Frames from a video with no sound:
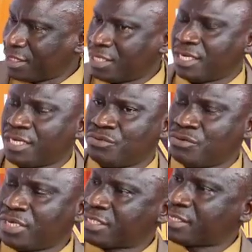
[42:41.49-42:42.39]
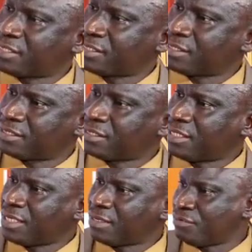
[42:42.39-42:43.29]
US
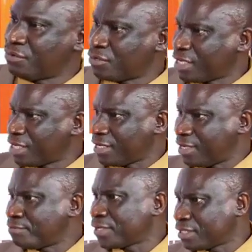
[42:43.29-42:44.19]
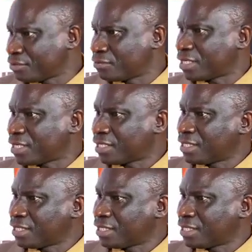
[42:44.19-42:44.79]
and UK in particular.